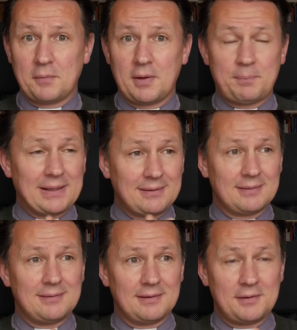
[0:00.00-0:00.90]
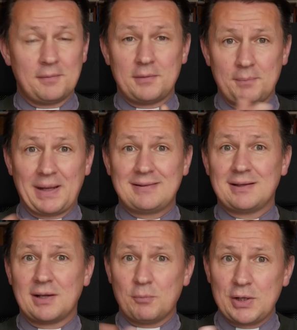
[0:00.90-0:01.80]
the
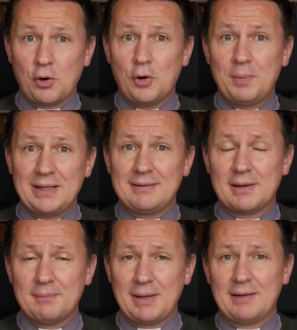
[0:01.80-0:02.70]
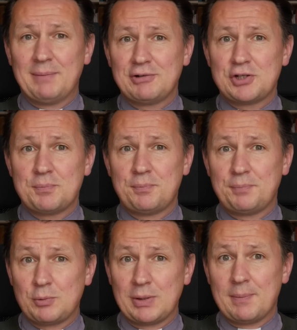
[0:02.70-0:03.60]
basic that we all believe, that marriage
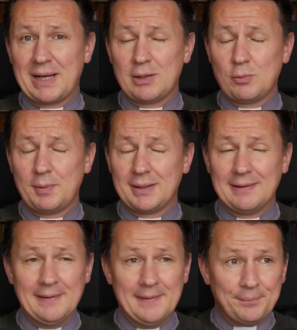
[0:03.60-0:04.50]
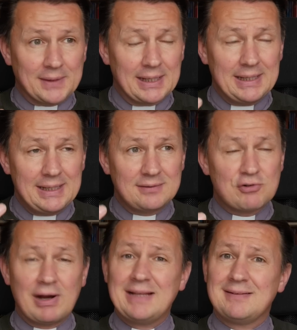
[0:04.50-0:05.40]
between a man and a woman. It is
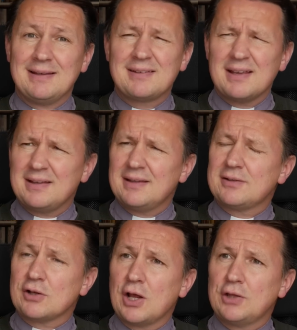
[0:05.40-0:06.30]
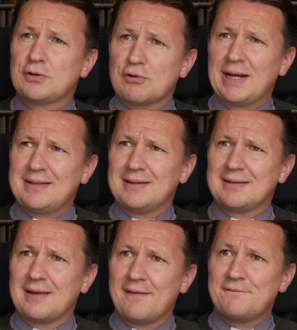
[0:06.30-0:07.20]
crazy.
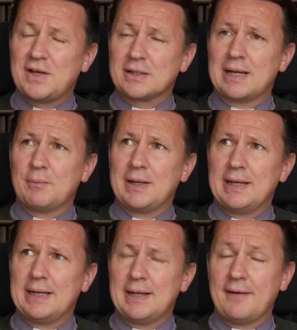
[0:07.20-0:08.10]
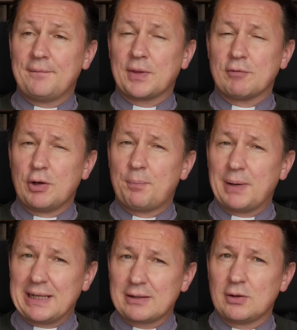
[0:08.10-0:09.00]
It feels like we're in a real
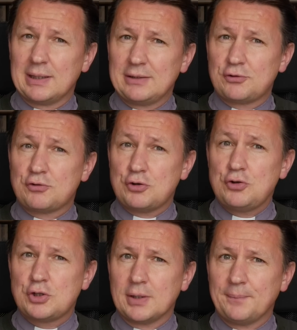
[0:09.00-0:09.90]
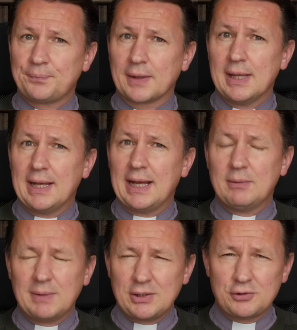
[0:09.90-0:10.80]
political institution.
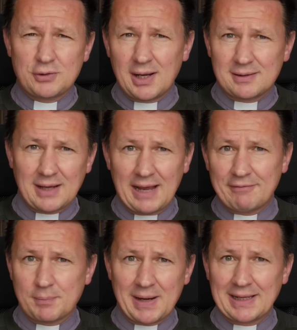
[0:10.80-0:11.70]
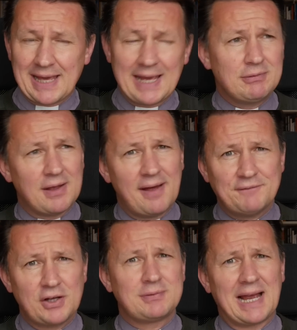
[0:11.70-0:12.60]
And when you start to have to play games and
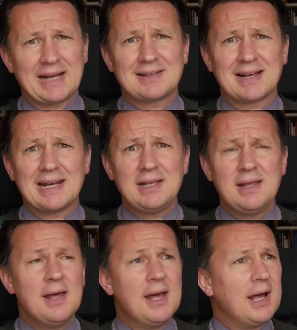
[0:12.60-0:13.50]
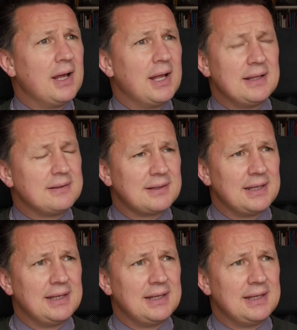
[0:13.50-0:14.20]
vote tactically, is